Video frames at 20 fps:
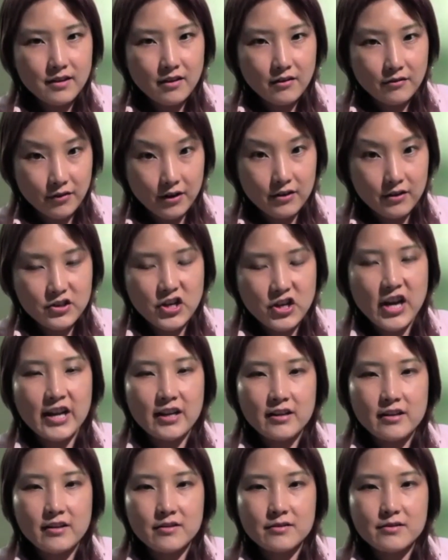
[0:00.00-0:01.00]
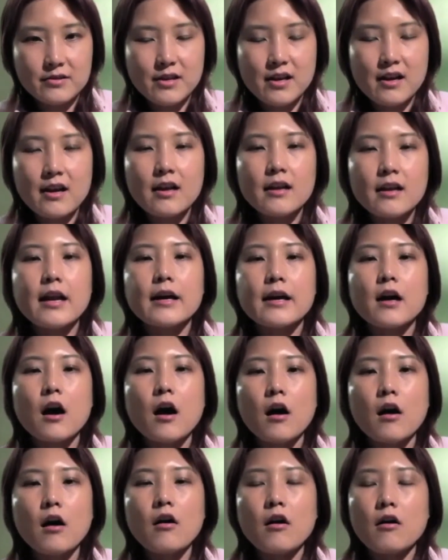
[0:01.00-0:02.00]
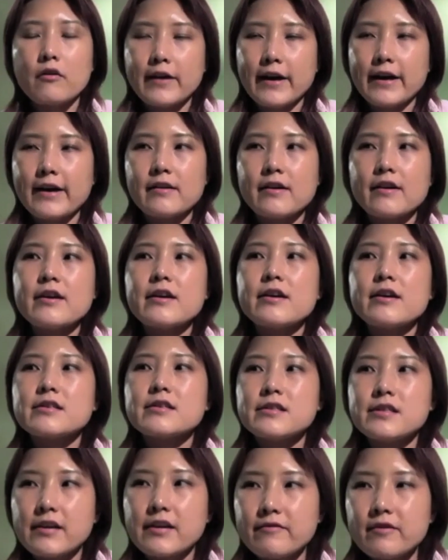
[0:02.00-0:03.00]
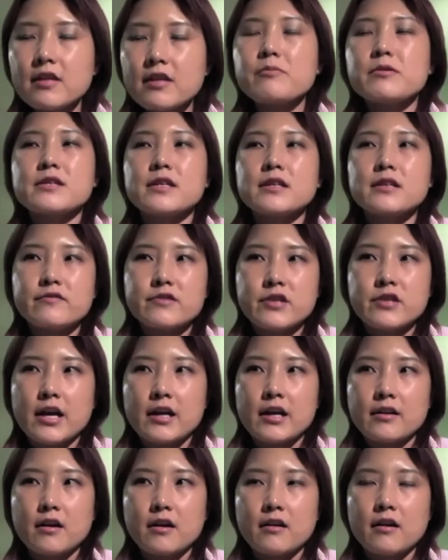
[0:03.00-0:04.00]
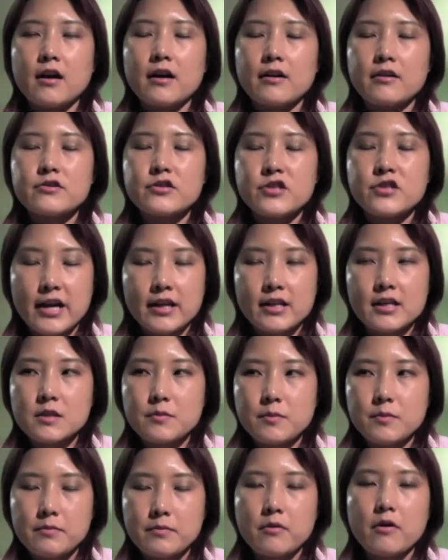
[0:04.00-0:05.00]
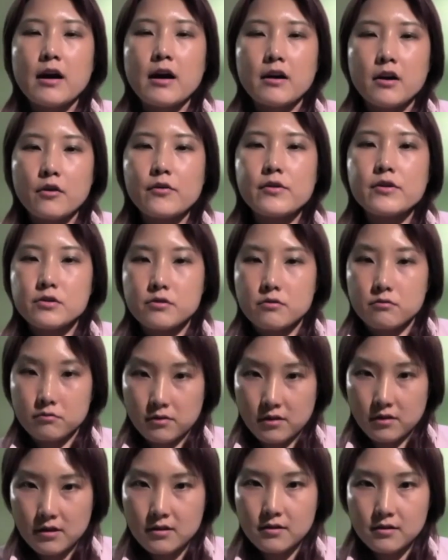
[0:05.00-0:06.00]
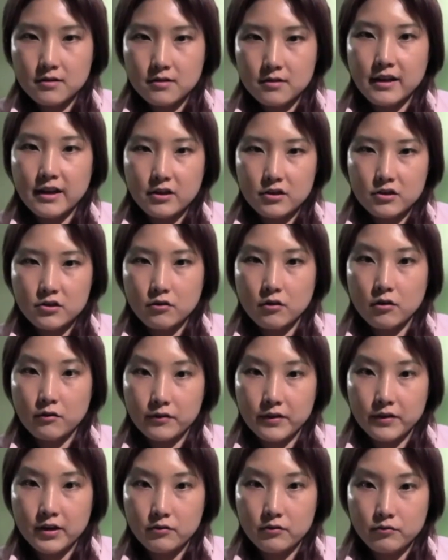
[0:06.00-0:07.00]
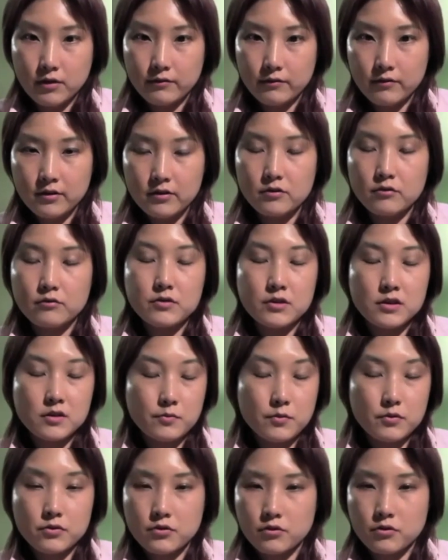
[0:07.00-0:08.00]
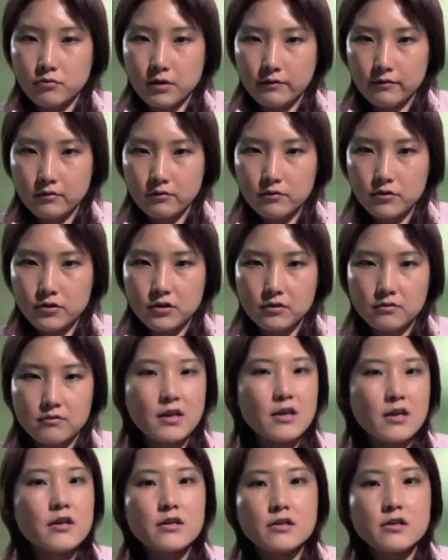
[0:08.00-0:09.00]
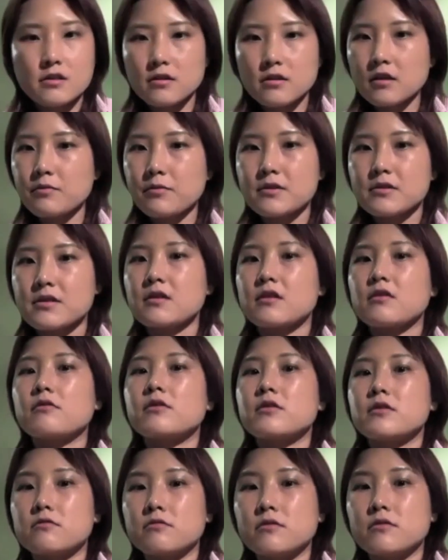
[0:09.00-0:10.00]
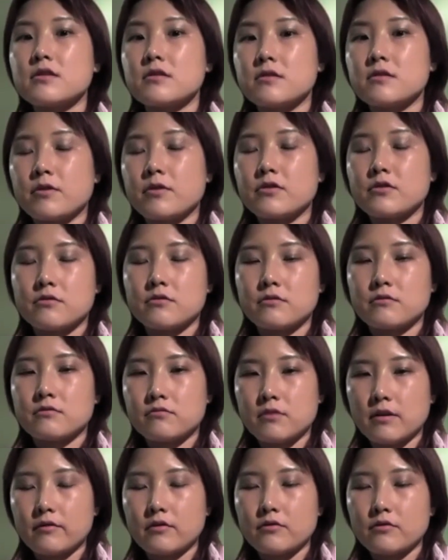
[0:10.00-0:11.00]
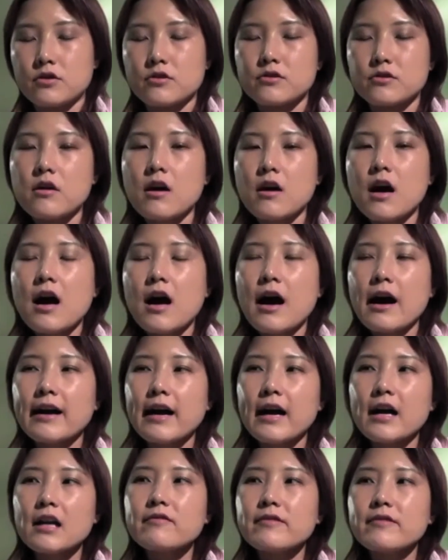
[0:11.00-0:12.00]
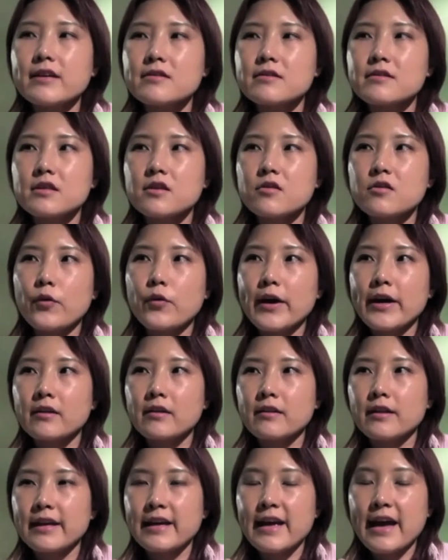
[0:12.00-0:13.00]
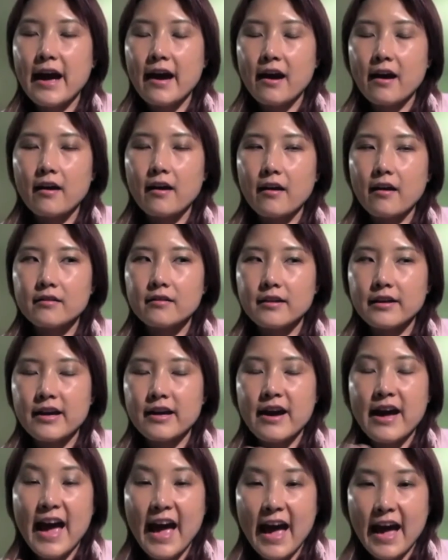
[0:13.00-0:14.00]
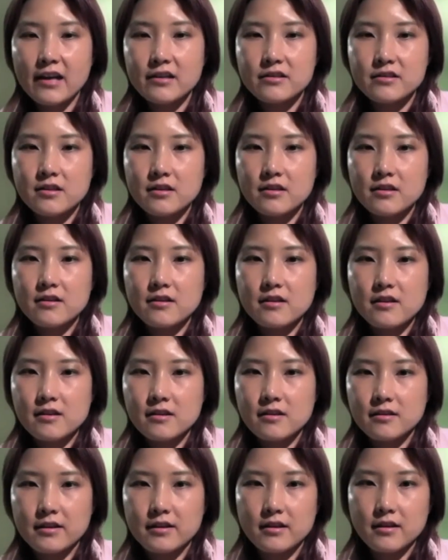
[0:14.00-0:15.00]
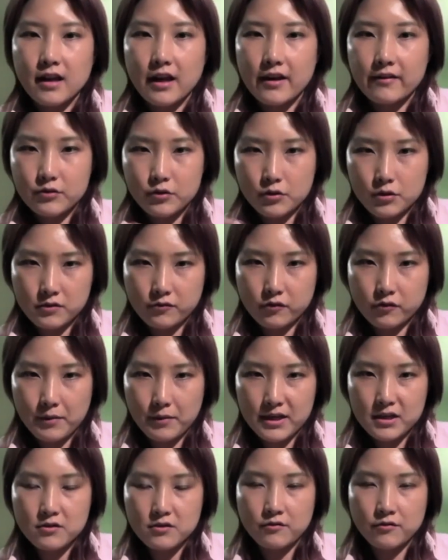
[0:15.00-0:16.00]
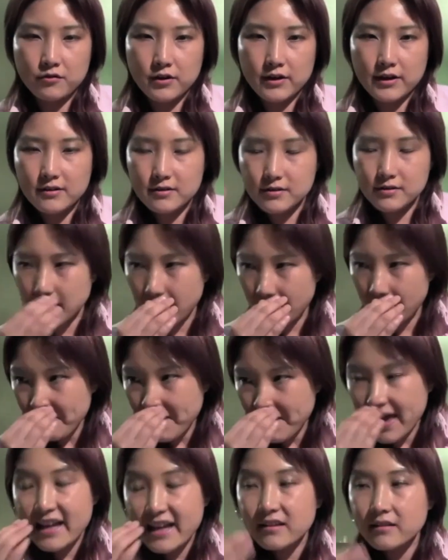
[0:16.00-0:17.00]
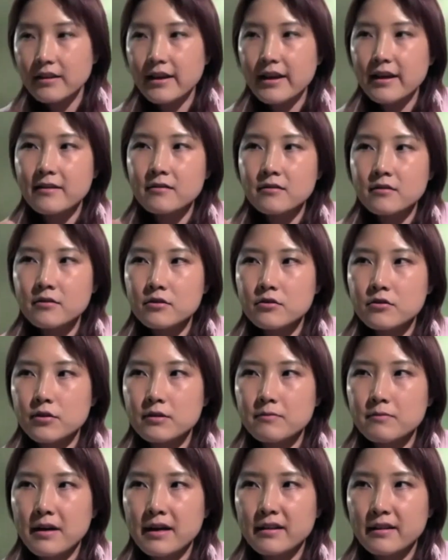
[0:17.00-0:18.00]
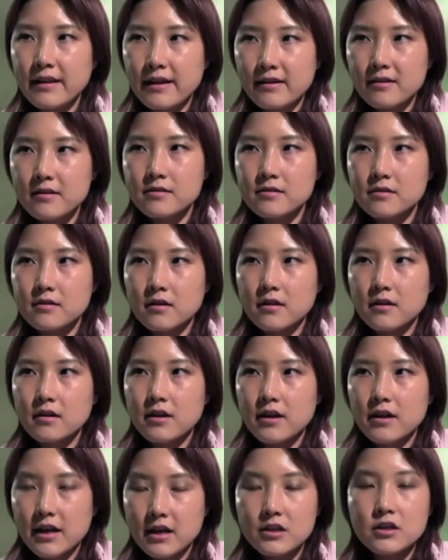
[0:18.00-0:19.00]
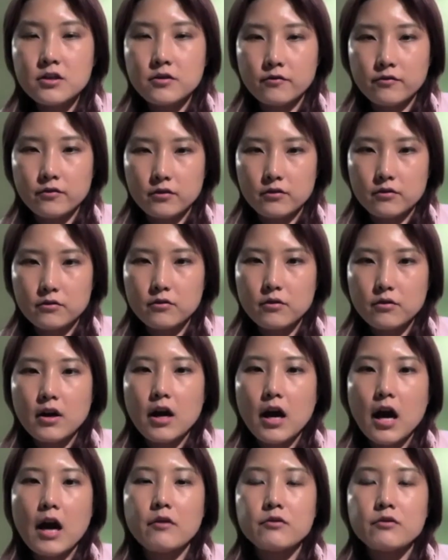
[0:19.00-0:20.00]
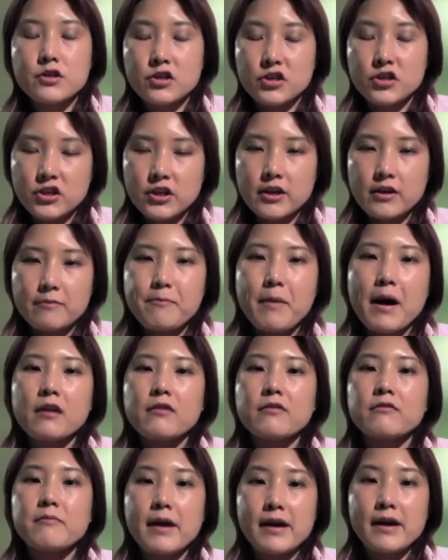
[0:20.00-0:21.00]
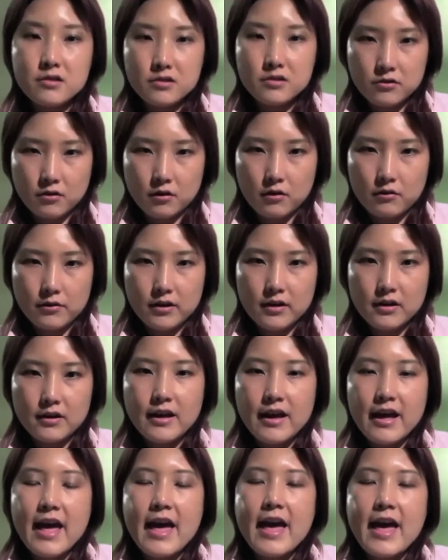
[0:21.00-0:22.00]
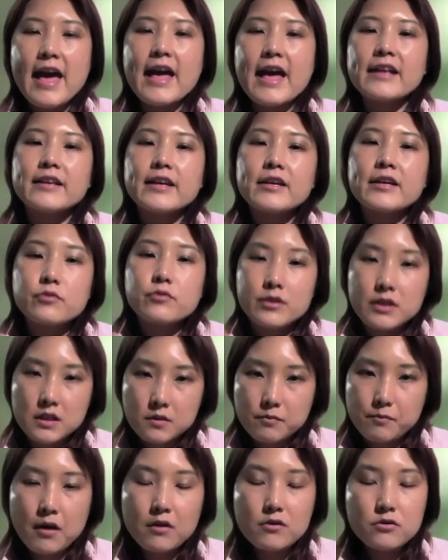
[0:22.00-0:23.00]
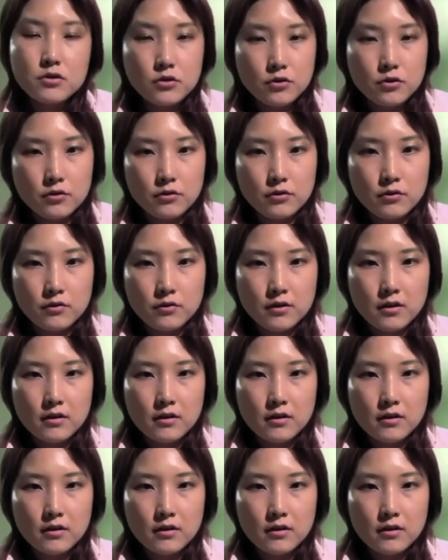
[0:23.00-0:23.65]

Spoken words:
from Chinese. Like, oh, okay, 70% of Chinese people are going through this stage of their, spiritual revolution. 30% are going through this spiritual revolution. So I kind of can see where they are at in their life transformation phase. And then during my next interview, I'll just share part of my story and then respond to